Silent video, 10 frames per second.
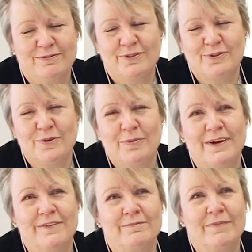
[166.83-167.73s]
talk
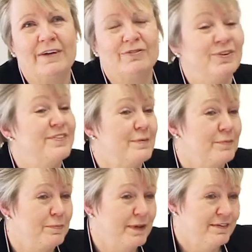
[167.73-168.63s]
about mindfulness
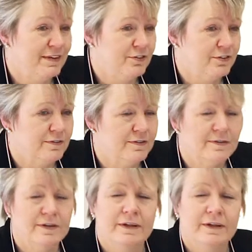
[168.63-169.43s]
implementations.